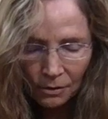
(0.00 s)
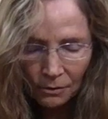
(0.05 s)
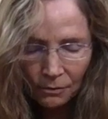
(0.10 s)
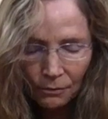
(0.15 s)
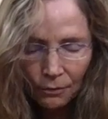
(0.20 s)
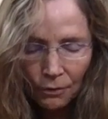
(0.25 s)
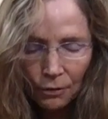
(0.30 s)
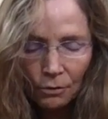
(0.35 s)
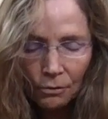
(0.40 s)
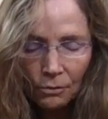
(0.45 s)
the
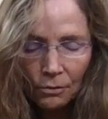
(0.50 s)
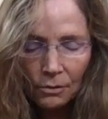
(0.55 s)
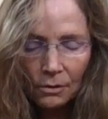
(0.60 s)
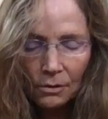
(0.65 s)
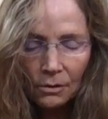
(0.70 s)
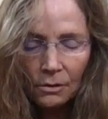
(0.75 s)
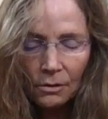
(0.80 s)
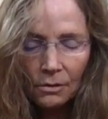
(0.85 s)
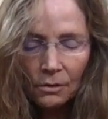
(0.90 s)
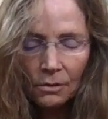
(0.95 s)

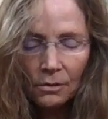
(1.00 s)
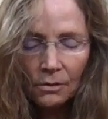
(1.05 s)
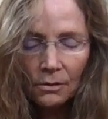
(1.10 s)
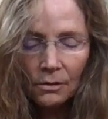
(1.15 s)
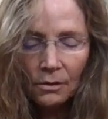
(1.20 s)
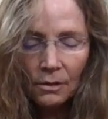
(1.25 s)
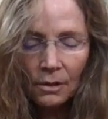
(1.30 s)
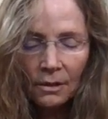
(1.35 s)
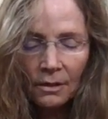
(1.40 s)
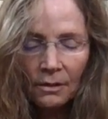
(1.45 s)
fruits
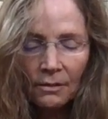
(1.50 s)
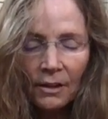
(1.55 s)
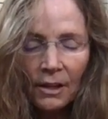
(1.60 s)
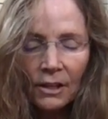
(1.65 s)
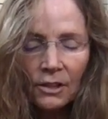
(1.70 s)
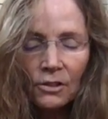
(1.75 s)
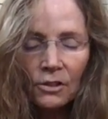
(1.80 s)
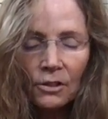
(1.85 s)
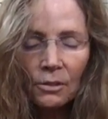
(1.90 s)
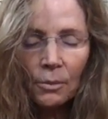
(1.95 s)
and the
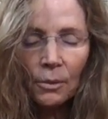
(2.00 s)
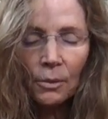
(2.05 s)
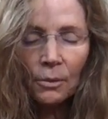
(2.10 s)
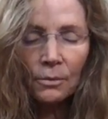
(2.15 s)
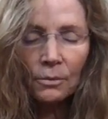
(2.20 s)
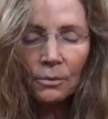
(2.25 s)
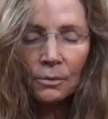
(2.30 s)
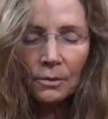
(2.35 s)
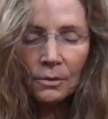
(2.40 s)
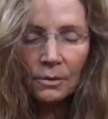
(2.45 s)

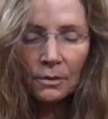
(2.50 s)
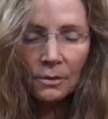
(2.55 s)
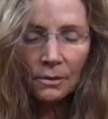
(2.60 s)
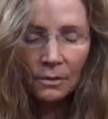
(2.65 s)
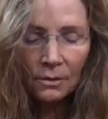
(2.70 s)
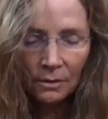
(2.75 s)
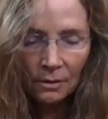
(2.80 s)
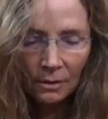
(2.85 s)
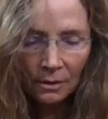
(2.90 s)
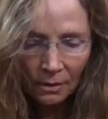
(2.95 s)
vegetables,
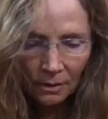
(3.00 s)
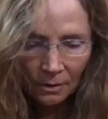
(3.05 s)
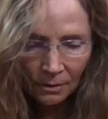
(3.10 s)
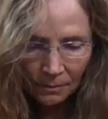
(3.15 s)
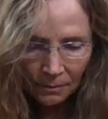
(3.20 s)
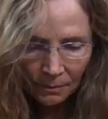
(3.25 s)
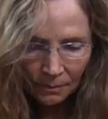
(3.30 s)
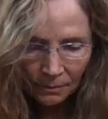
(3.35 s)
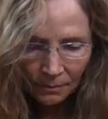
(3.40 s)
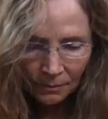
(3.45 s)

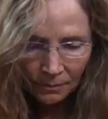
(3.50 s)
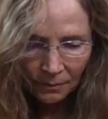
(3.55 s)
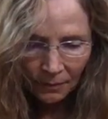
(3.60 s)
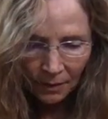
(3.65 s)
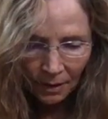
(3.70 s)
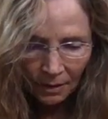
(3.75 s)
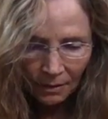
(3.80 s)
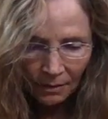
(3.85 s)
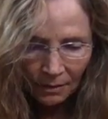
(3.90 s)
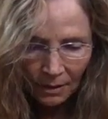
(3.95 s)

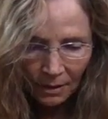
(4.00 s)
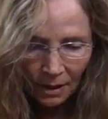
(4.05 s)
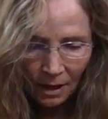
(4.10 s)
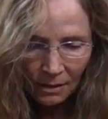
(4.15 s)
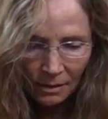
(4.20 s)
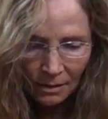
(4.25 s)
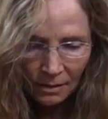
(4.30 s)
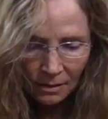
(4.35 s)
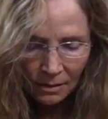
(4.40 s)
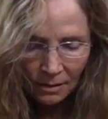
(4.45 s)
the
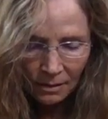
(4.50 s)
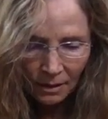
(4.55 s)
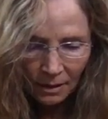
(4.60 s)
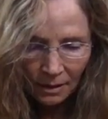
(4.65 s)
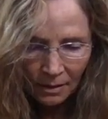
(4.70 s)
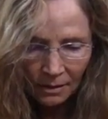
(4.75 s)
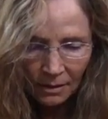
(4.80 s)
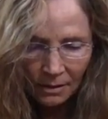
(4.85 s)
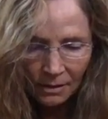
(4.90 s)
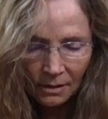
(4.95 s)
nuts
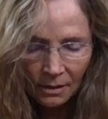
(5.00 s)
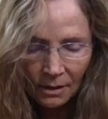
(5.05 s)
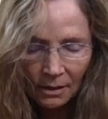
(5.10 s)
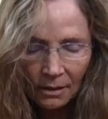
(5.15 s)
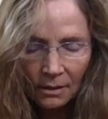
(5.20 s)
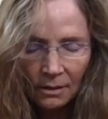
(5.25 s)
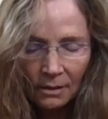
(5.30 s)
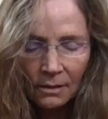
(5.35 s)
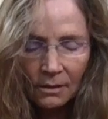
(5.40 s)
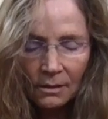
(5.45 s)
and the
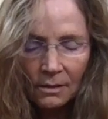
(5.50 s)
seeds.